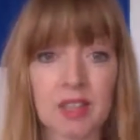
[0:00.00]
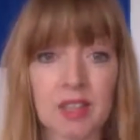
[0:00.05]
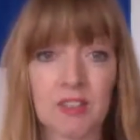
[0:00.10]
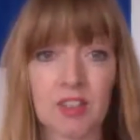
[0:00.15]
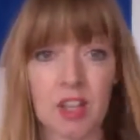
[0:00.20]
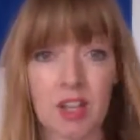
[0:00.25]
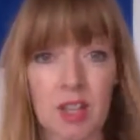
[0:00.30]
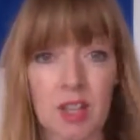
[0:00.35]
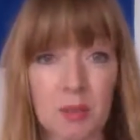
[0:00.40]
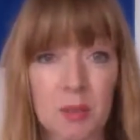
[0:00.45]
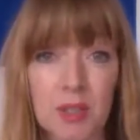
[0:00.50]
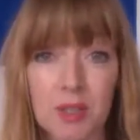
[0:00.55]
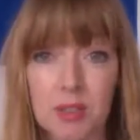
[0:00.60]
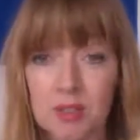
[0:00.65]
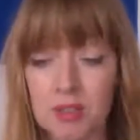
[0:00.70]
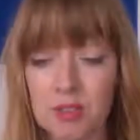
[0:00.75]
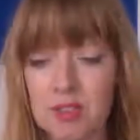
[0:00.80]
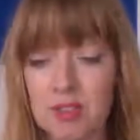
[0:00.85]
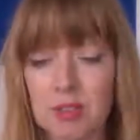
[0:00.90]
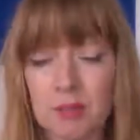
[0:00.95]

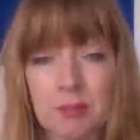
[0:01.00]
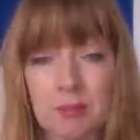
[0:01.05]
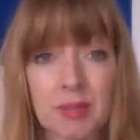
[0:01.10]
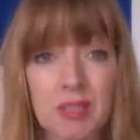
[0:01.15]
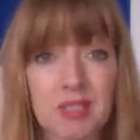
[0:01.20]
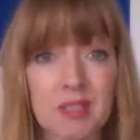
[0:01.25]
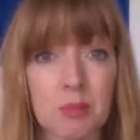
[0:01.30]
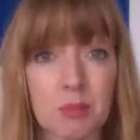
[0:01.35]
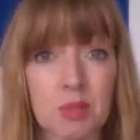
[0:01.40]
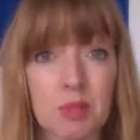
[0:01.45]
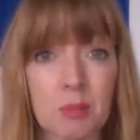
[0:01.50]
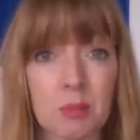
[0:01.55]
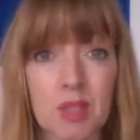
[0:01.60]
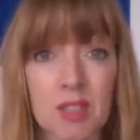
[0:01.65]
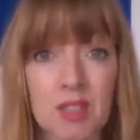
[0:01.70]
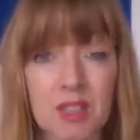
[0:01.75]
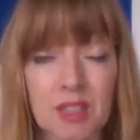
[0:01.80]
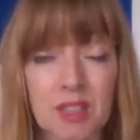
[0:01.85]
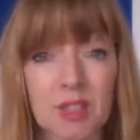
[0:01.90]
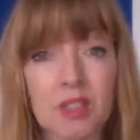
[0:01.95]
Collarbones, mix it with a body
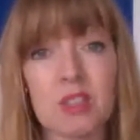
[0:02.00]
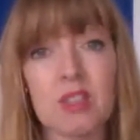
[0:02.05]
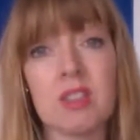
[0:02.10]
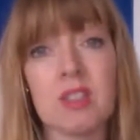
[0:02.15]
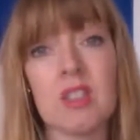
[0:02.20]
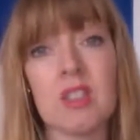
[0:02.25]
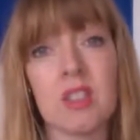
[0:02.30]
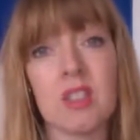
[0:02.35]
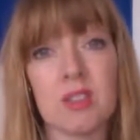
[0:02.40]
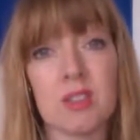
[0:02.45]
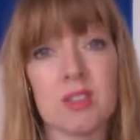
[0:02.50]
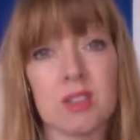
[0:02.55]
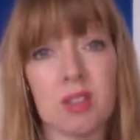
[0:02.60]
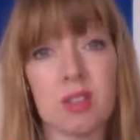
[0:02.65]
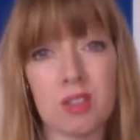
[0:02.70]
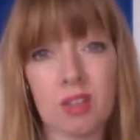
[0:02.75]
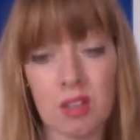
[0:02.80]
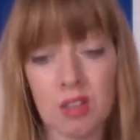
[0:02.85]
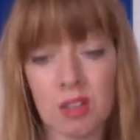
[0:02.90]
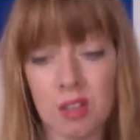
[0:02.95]
lotion and use it on
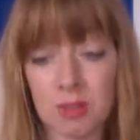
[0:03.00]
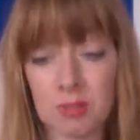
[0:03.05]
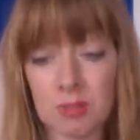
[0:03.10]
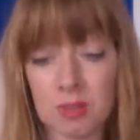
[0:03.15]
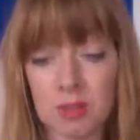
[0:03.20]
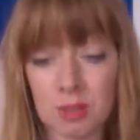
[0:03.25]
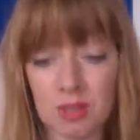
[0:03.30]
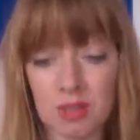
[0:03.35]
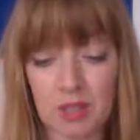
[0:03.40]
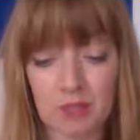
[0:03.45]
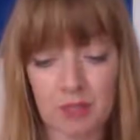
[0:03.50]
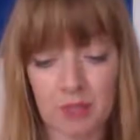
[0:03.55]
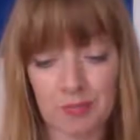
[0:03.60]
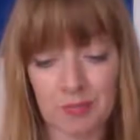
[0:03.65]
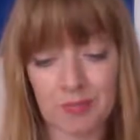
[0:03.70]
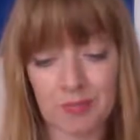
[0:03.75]
your arms, whatever.